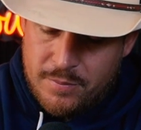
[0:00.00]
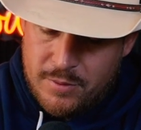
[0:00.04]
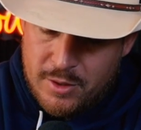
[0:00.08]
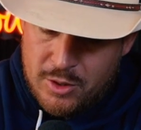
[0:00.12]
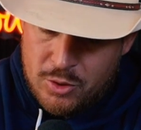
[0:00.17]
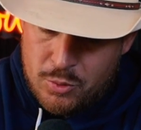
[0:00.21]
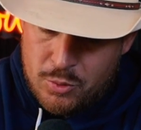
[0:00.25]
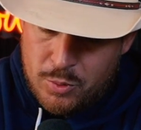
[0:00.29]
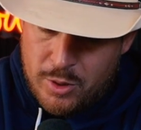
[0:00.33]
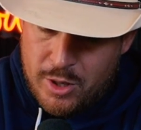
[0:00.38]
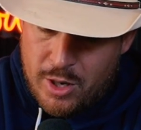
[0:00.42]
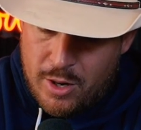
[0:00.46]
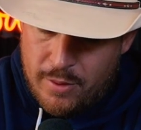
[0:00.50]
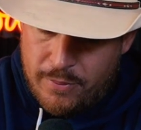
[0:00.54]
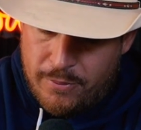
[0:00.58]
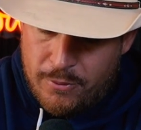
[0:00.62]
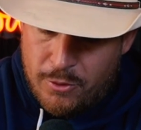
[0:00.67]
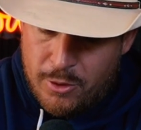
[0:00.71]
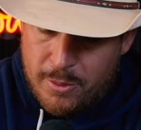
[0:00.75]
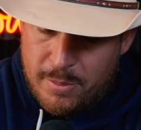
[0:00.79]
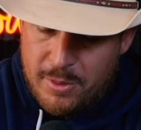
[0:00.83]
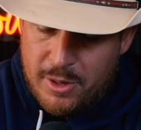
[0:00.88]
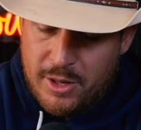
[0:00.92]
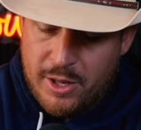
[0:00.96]
let's run our
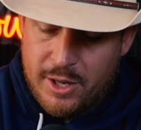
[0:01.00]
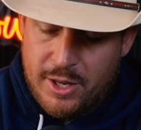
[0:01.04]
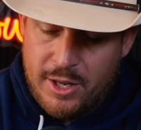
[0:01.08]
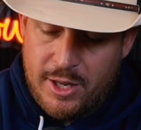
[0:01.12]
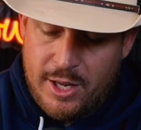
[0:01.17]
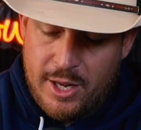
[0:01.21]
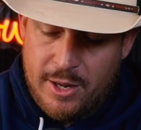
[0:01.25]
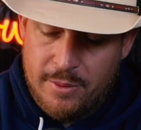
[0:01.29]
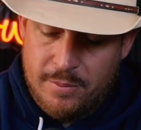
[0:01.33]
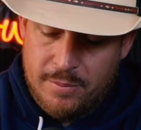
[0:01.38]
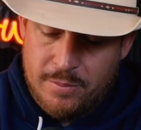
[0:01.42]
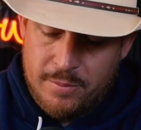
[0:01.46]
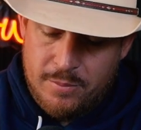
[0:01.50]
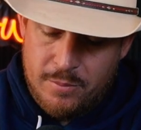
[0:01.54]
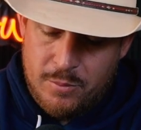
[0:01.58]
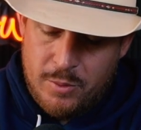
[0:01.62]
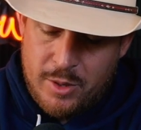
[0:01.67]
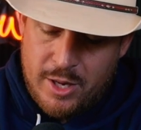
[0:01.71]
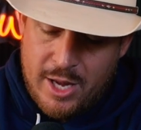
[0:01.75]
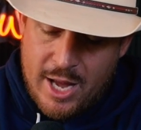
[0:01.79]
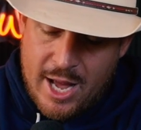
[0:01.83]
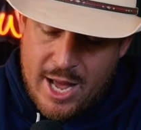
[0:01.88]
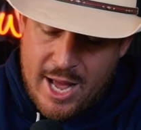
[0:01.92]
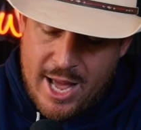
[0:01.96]
formula again.
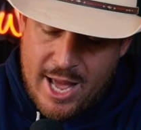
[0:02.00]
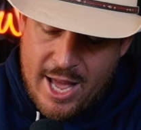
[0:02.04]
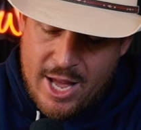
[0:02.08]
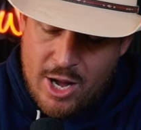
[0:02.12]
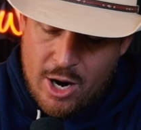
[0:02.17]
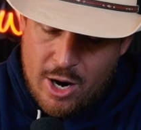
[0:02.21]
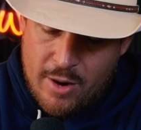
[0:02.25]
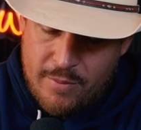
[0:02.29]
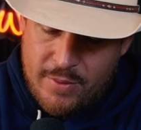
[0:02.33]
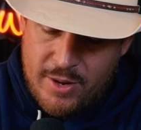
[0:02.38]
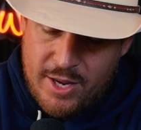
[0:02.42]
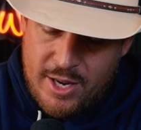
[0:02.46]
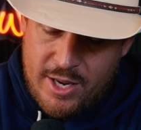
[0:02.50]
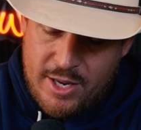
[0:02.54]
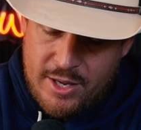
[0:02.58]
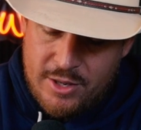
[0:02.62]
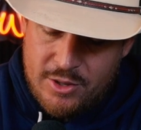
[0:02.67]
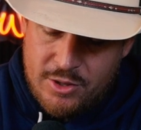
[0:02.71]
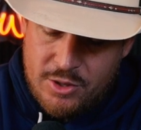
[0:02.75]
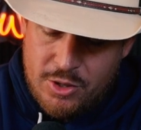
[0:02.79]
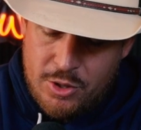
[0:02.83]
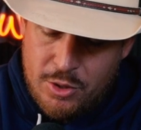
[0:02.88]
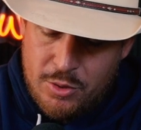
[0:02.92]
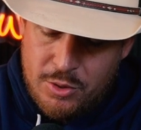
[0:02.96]
We got ARV
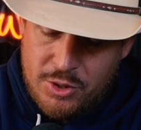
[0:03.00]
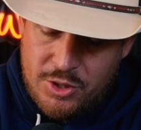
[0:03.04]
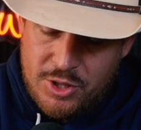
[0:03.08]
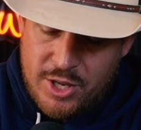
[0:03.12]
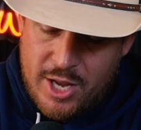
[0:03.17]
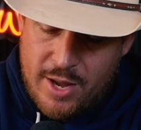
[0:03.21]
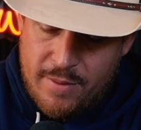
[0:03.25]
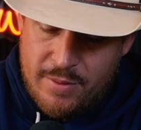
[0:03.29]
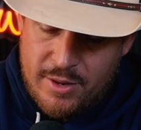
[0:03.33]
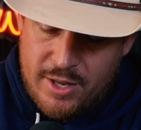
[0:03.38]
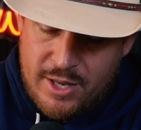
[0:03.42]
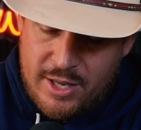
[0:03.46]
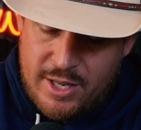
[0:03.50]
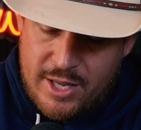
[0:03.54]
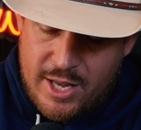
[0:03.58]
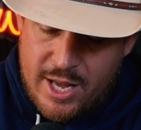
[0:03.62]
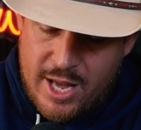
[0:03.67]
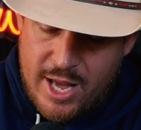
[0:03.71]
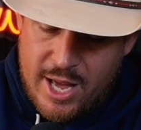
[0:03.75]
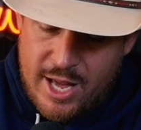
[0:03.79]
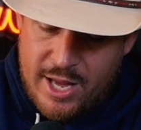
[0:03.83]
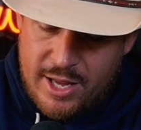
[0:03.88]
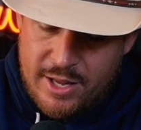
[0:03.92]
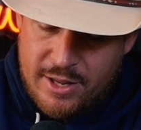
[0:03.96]

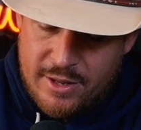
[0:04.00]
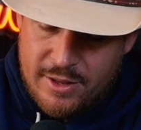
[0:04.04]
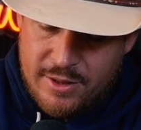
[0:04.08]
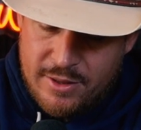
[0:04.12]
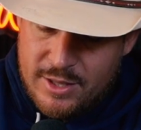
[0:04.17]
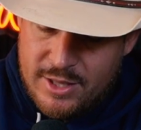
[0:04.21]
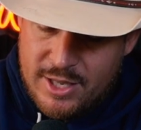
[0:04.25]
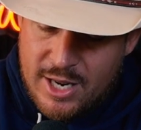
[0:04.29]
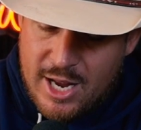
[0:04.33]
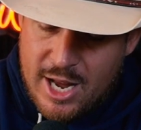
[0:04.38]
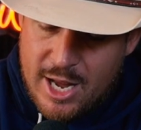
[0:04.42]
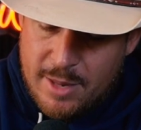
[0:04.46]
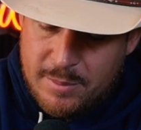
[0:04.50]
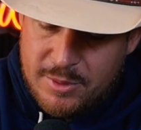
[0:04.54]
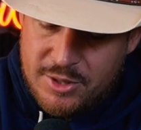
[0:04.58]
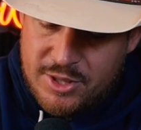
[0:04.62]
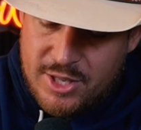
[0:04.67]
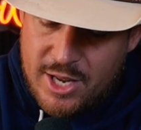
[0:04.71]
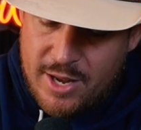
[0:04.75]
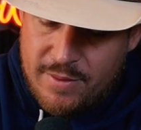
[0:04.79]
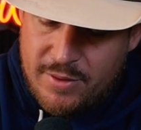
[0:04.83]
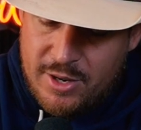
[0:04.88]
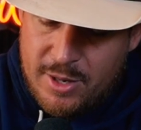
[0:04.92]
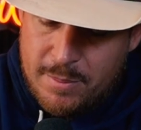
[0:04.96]
270K times
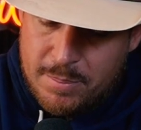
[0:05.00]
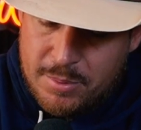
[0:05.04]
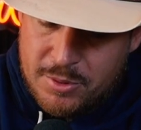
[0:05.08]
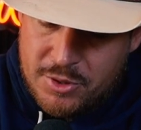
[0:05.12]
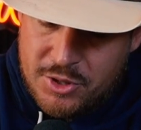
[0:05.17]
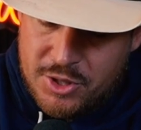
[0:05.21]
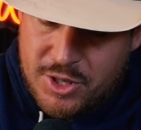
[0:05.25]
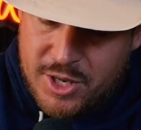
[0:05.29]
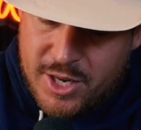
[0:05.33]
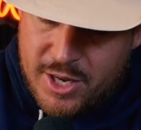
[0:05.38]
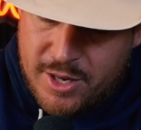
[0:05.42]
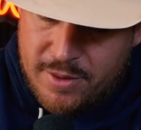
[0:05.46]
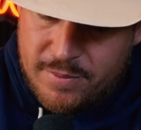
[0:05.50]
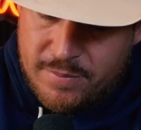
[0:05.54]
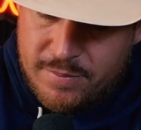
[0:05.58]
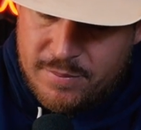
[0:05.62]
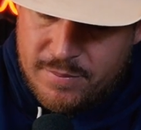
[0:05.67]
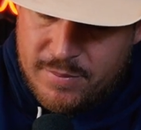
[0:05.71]
70%.